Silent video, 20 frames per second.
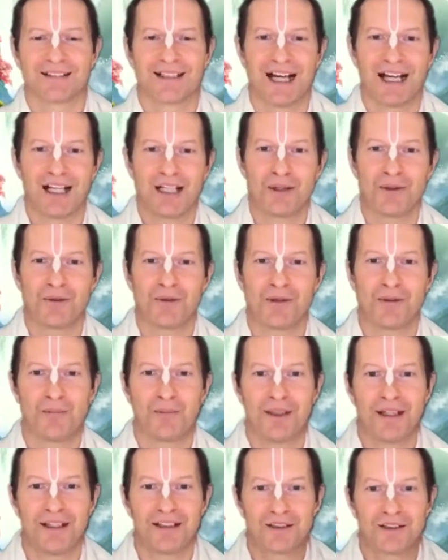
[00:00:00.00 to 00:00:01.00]
"And you
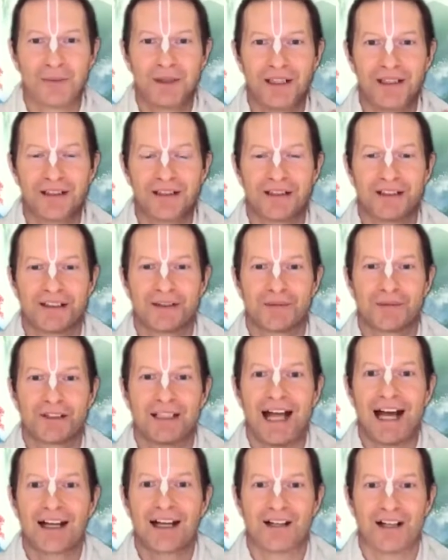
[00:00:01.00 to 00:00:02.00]
appear to be
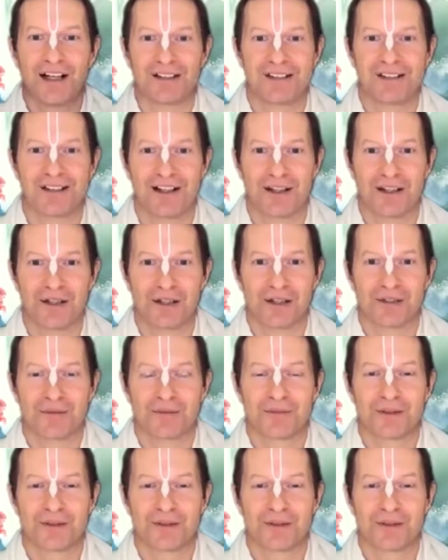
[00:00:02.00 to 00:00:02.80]
lackluster,